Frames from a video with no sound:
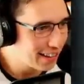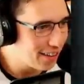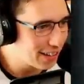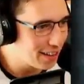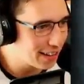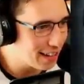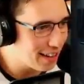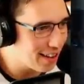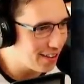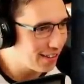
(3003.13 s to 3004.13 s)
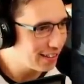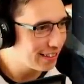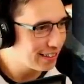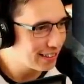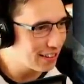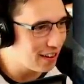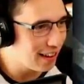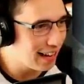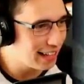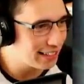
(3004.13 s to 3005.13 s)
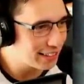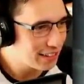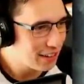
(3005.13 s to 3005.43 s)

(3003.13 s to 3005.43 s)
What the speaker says: go, go, go! Go on, lads!